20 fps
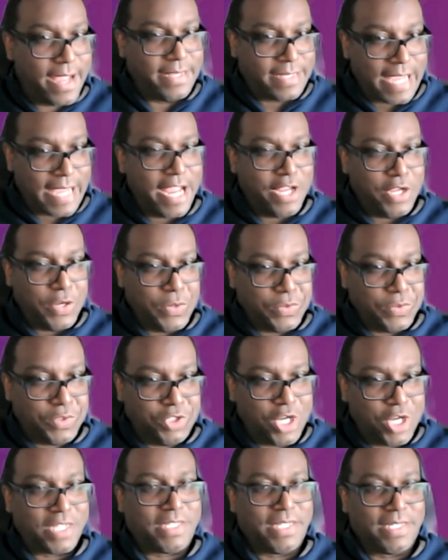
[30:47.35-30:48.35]
as I
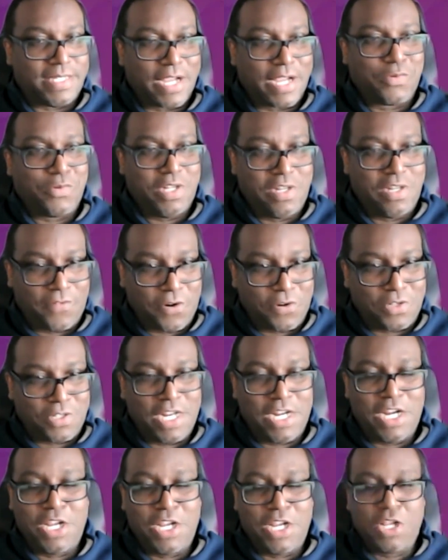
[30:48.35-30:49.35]
use, justice, equity,
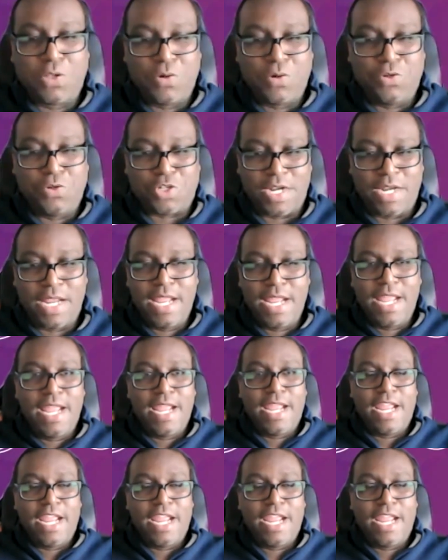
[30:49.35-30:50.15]
diversity, and inclusion,